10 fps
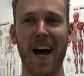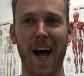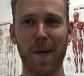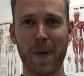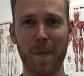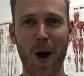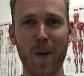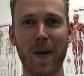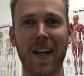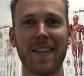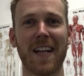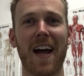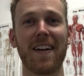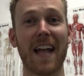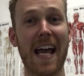But I'm hoping
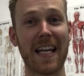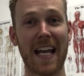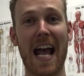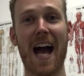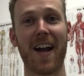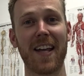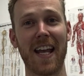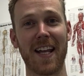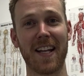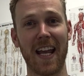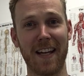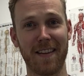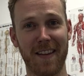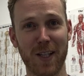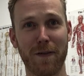that laying it out
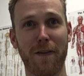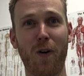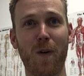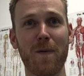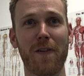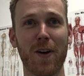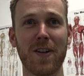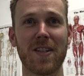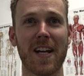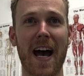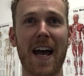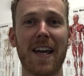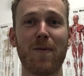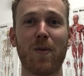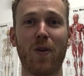in this form for you
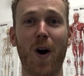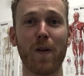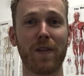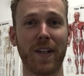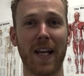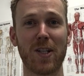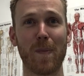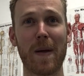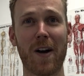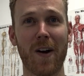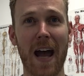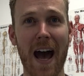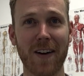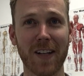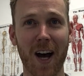today will hopefully lead to better
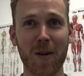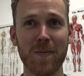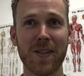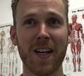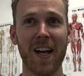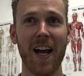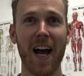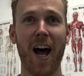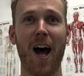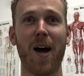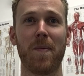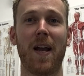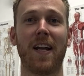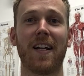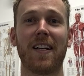outcomes.
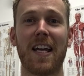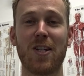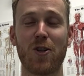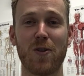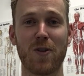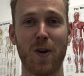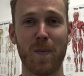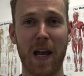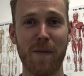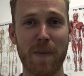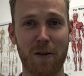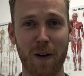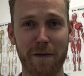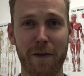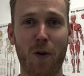It can lead you to being better
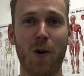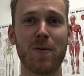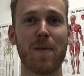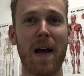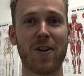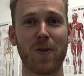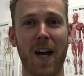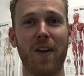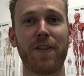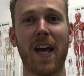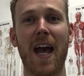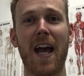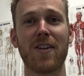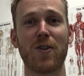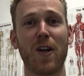informed about your
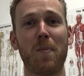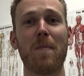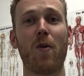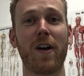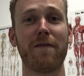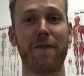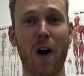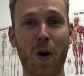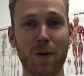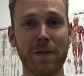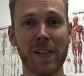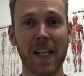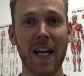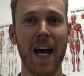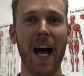healthcare, so you can be more involved.
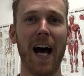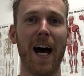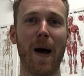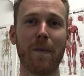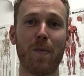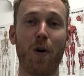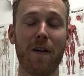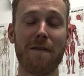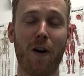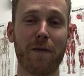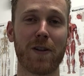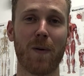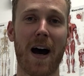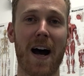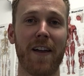The more involved you
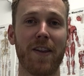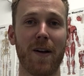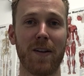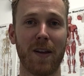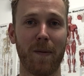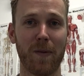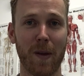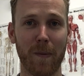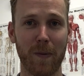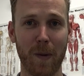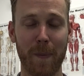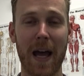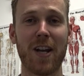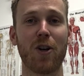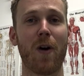are, the
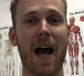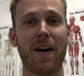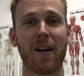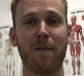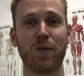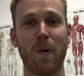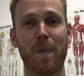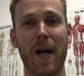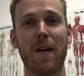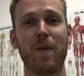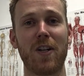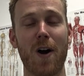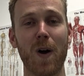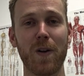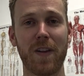better your outcomes will be. We
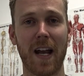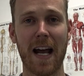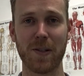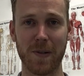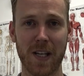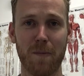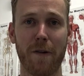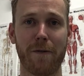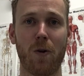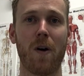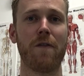know that, as we said before,